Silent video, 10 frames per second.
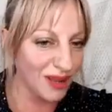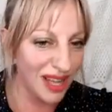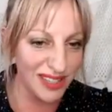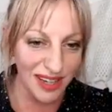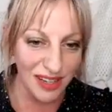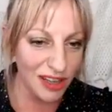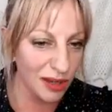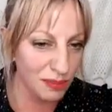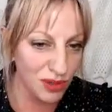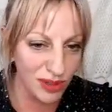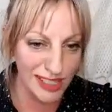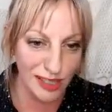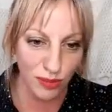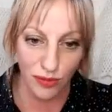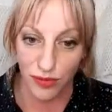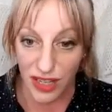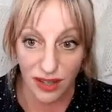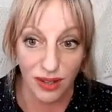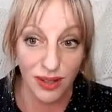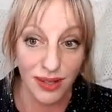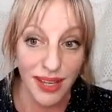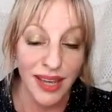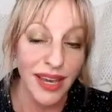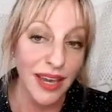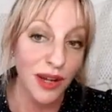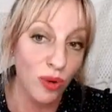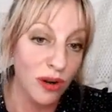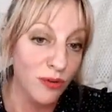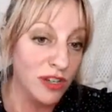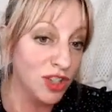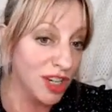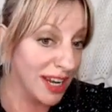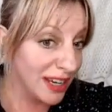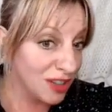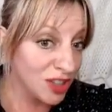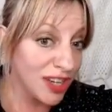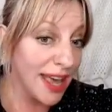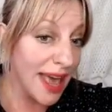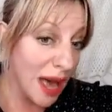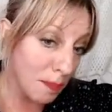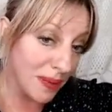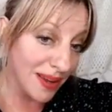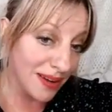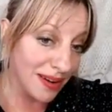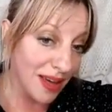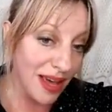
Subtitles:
As the eclipses reveal in order for change to happen.